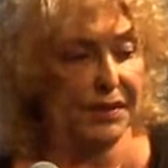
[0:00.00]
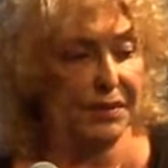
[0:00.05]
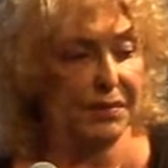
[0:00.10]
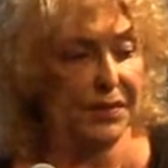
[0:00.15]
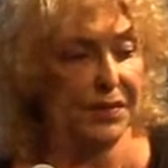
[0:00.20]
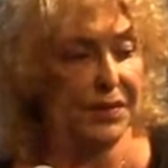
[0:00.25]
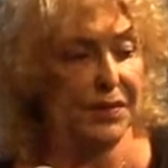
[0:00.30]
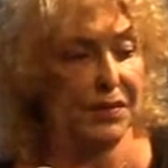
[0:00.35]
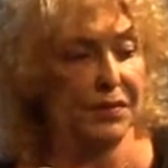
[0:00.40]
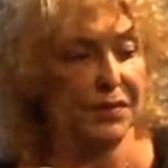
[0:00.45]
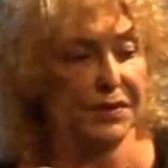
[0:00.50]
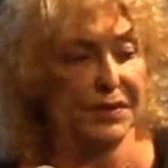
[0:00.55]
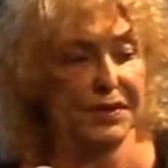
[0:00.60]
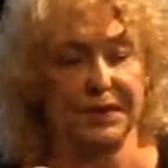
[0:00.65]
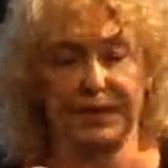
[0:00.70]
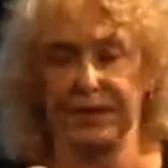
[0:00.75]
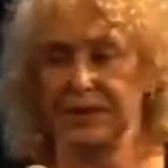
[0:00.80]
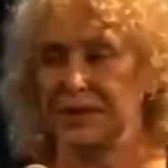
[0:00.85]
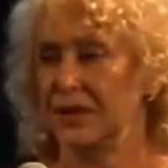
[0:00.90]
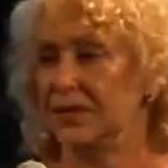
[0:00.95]
with a whole
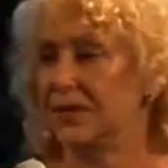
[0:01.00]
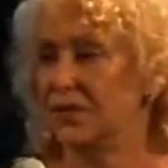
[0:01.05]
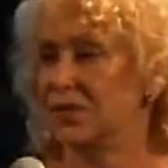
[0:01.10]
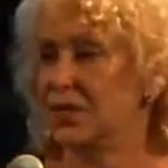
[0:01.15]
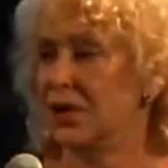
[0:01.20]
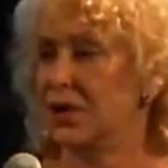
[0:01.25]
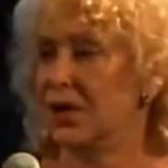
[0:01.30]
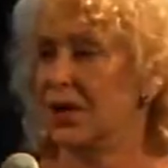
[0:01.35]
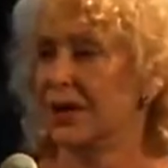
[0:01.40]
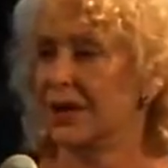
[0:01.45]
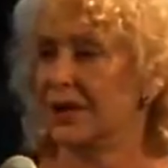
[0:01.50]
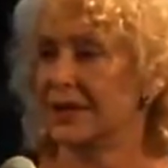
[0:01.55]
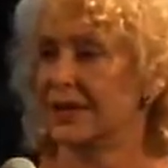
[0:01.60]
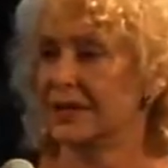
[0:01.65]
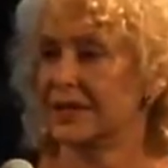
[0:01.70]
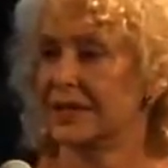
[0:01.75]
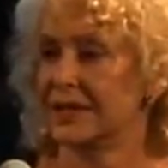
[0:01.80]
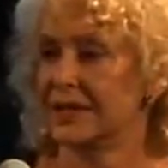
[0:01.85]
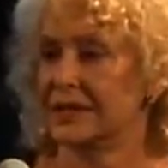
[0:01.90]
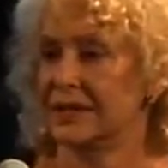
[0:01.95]
series of
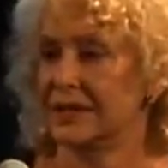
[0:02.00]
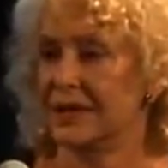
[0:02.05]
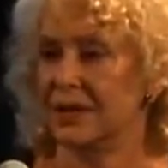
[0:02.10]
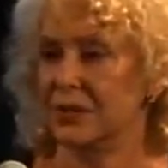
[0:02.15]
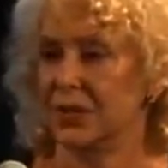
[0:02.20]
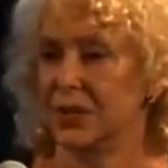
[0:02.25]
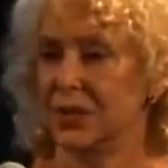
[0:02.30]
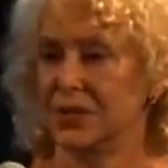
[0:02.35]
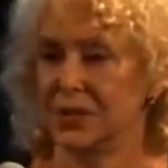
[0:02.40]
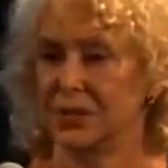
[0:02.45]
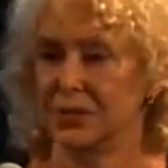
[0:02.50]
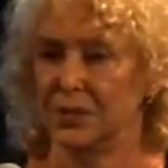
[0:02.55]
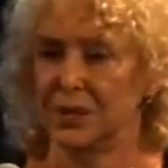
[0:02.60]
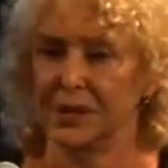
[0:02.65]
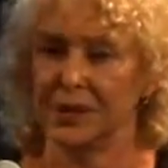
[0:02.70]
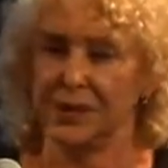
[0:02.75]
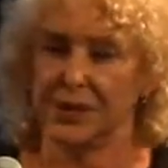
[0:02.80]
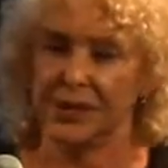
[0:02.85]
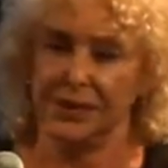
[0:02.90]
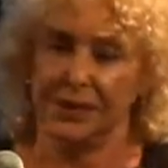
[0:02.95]
drawings in which I
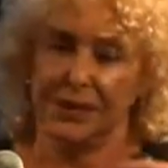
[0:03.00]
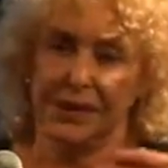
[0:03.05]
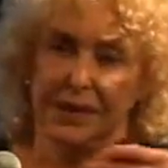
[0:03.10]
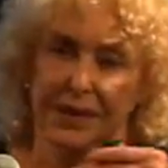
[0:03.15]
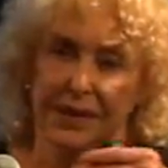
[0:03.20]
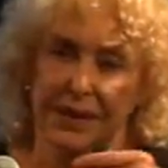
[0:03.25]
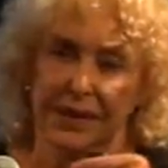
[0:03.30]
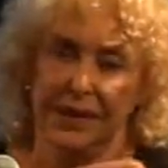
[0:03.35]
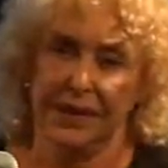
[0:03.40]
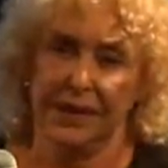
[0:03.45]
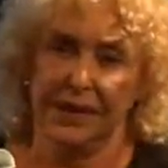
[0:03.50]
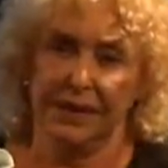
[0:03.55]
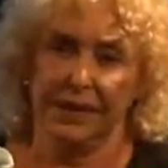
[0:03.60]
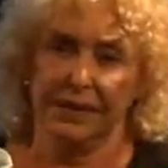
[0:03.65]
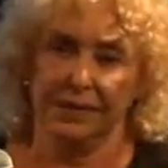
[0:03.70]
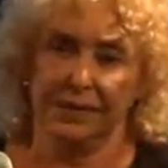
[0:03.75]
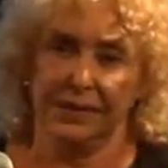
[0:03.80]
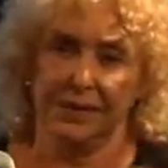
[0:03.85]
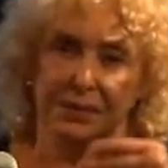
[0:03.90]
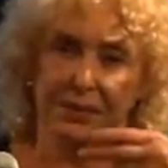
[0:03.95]
wanted to
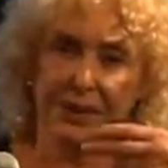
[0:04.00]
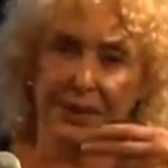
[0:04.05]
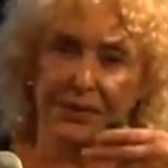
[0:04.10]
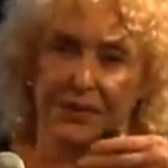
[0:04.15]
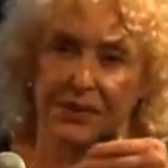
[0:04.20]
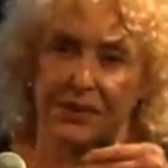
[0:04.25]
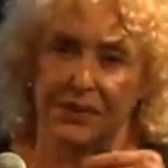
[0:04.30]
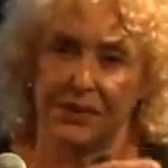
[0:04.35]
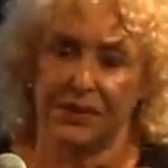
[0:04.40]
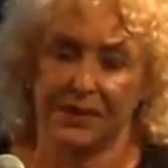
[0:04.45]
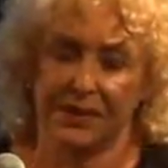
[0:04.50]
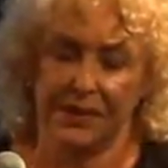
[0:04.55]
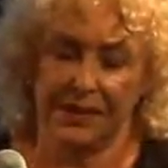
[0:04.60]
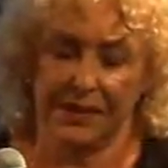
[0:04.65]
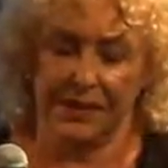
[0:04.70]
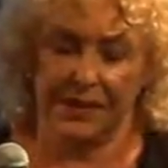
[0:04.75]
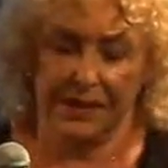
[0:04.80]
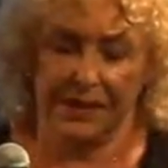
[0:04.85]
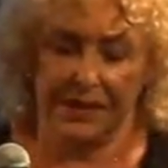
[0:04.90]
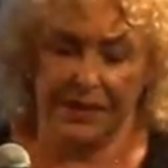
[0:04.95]
switch
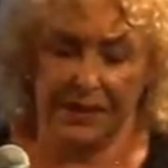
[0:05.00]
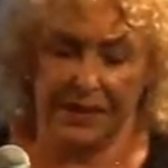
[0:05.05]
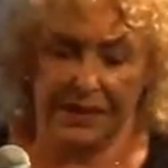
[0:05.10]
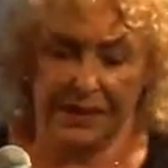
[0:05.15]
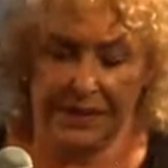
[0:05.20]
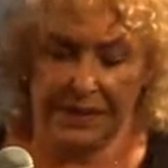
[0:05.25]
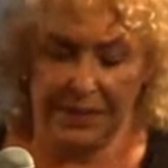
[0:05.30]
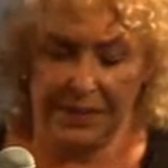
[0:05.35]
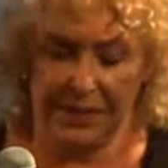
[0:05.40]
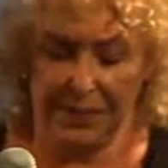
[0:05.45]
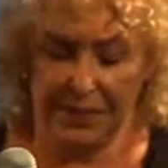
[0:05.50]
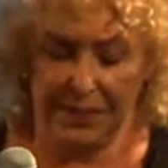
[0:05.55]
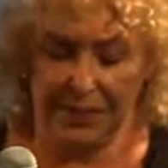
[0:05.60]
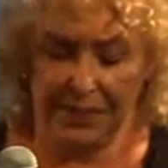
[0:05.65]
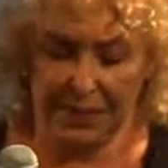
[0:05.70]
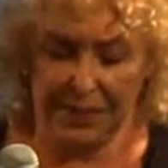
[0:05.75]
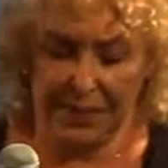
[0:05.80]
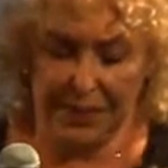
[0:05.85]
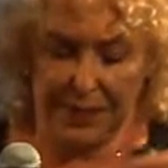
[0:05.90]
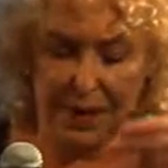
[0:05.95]
um,
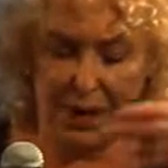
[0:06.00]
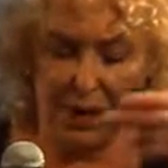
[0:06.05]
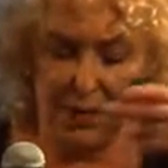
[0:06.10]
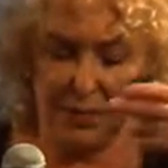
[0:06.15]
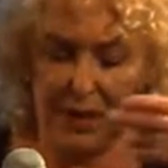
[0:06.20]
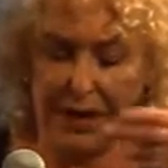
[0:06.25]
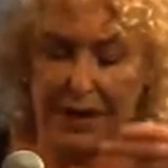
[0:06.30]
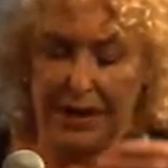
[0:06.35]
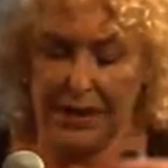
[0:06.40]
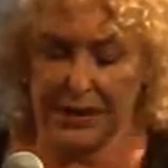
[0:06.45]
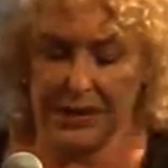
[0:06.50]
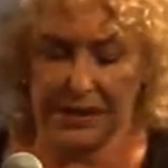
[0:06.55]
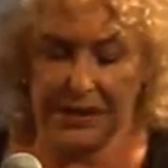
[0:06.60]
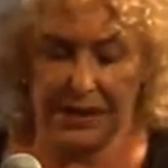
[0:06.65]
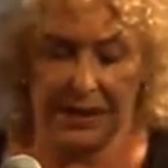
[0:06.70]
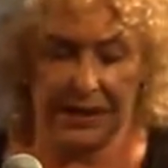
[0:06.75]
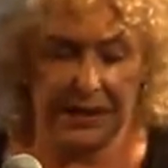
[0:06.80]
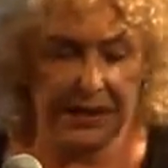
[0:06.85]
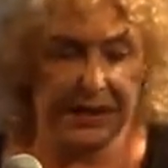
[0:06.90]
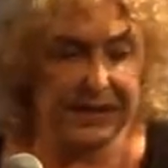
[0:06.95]
horizon
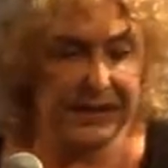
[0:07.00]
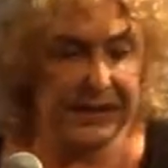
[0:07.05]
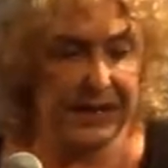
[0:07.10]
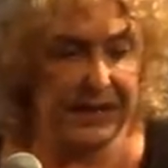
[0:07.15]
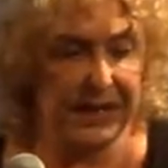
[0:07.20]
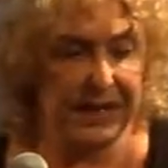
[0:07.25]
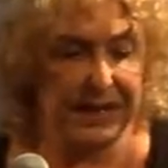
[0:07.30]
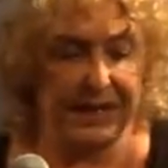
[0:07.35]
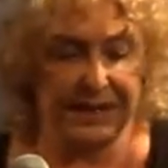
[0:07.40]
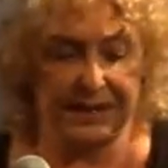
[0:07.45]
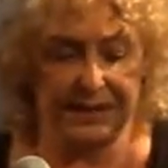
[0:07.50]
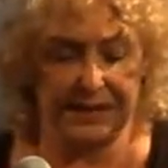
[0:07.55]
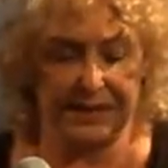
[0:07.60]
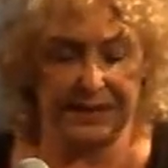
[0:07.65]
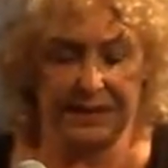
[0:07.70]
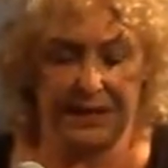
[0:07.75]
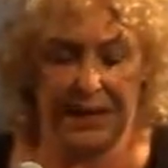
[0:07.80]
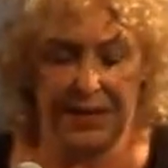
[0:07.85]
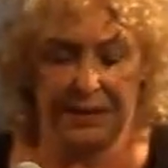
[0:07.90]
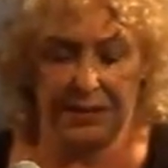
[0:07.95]
lines. And I
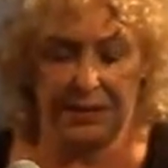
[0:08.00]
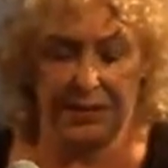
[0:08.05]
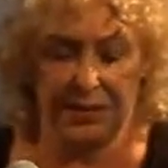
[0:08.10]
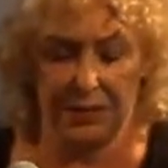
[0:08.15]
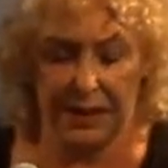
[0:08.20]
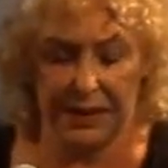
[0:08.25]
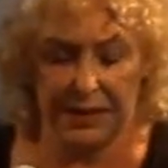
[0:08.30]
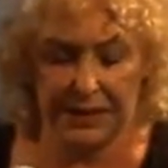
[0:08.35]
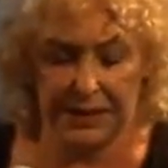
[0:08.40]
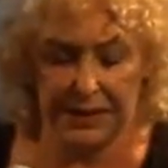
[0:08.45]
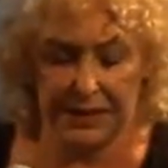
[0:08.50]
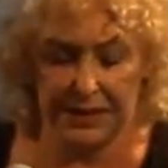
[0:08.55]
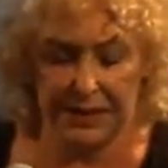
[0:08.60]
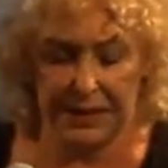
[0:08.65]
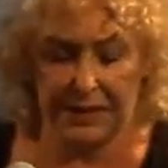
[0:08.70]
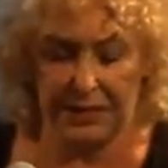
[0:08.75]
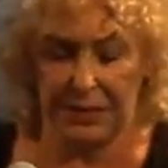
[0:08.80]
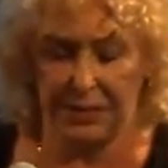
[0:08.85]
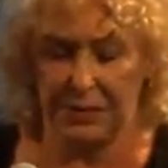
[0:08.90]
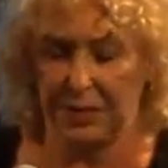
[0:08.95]
had no idea
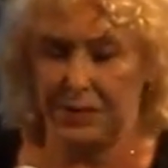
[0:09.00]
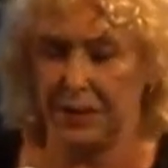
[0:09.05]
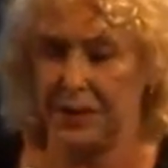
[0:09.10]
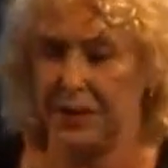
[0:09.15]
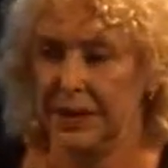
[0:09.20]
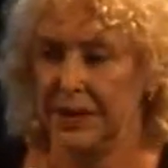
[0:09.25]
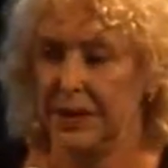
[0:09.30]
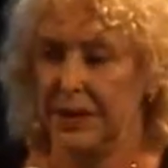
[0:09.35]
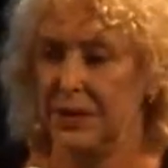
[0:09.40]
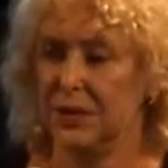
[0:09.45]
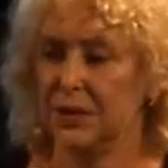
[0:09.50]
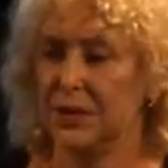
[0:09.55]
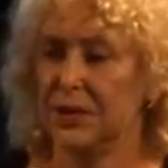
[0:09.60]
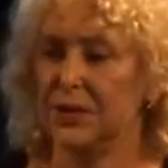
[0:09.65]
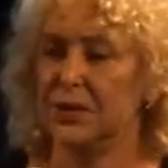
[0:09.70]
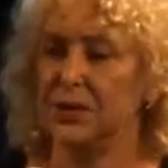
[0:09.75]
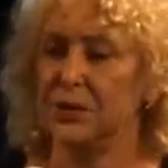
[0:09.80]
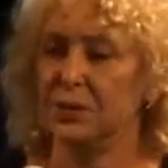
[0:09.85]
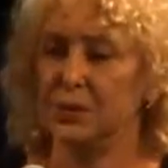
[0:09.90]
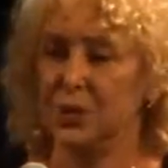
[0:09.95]
that you, in order
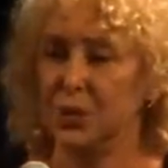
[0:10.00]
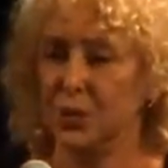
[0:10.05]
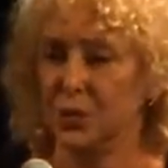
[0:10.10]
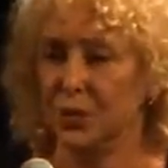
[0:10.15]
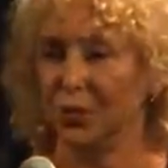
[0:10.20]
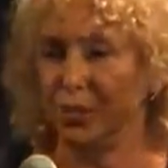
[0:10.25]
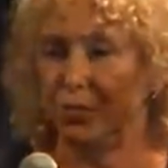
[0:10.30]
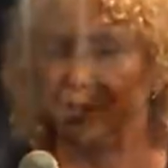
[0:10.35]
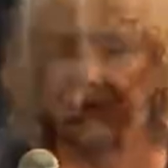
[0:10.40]
to move